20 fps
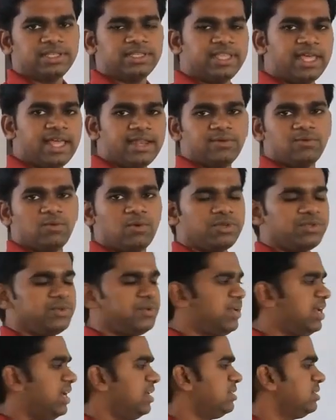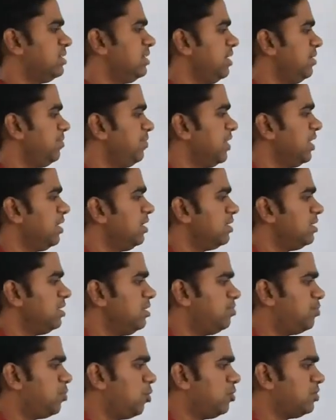Then what you can say,
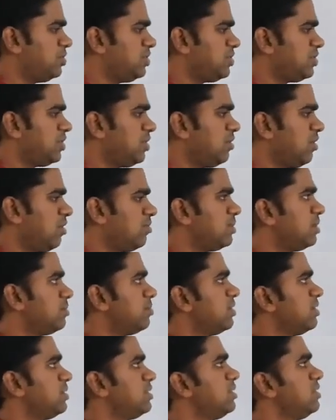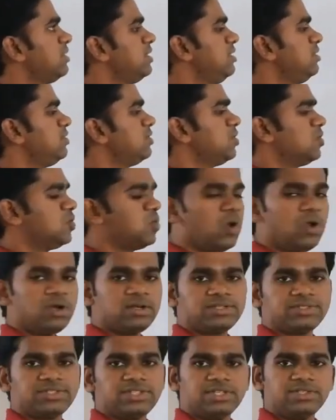the position of the person is
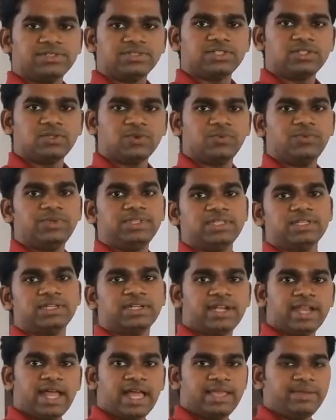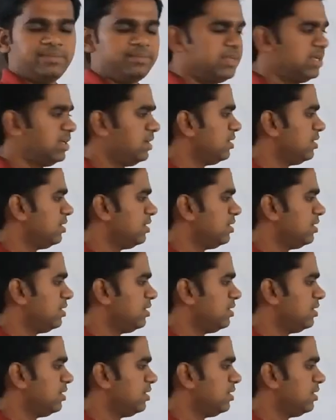not changing with the time.